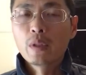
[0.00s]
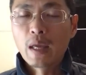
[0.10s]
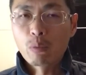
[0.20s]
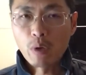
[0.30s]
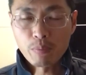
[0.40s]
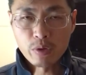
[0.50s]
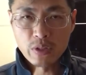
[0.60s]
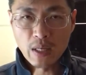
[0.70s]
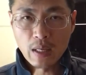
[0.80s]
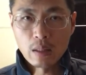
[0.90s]
They
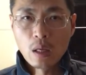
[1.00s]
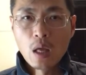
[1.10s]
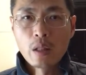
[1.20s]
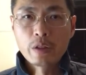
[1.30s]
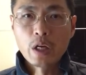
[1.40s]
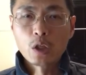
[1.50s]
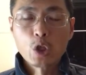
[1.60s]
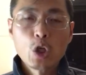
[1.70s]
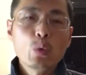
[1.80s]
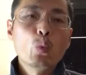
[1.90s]
represent the
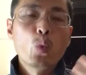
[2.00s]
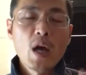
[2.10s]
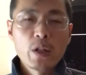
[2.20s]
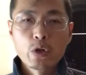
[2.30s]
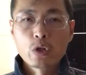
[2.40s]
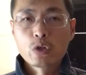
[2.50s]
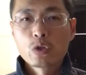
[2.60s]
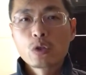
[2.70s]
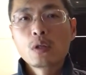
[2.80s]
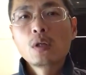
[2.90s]
good
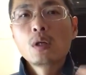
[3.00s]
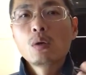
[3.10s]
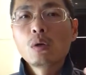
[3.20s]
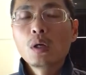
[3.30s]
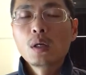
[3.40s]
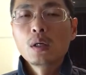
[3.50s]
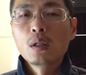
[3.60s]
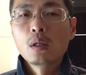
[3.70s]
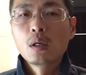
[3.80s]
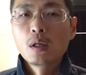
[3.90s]
weathers
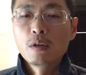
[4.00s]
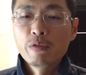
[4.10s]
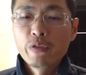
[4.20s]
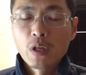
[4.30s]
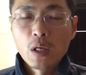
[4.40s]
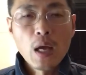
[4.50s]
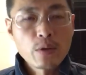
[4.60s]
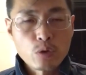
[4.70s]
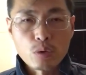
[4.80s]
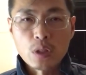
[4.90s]
of the
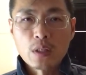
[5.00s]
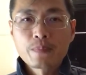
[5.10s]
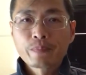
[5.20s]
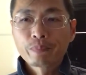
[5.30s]
country.